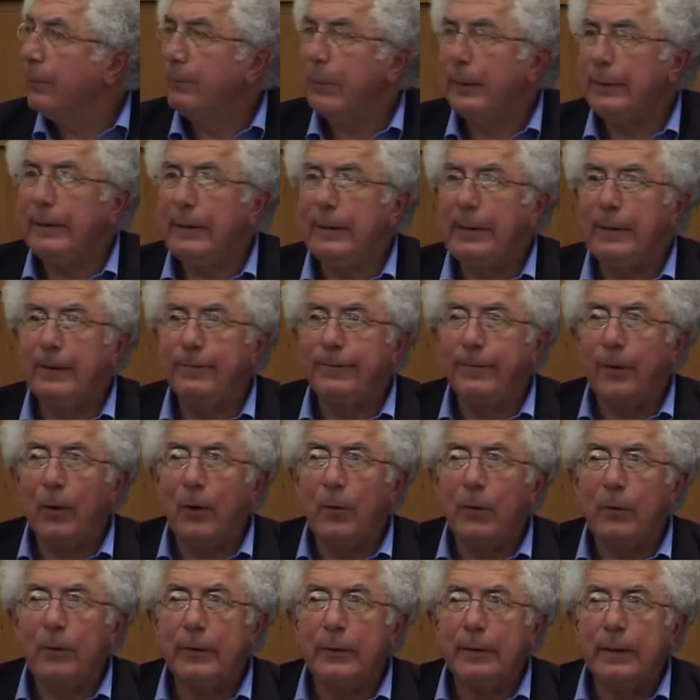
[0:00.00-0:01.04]
but it
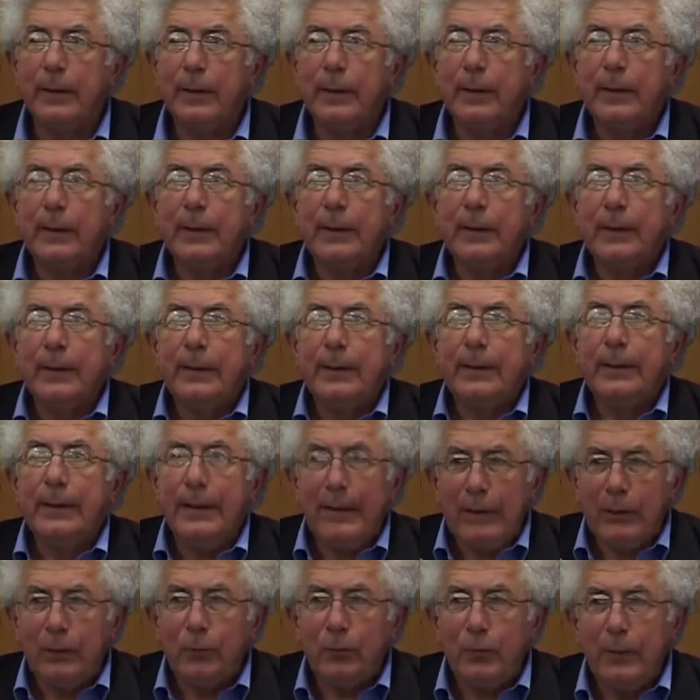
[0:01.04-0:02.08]
evoked
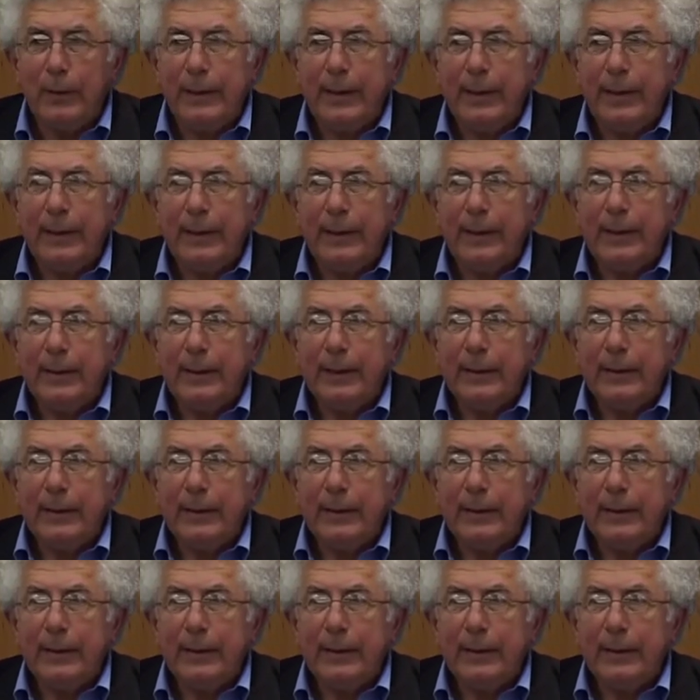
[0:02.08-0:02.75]
equally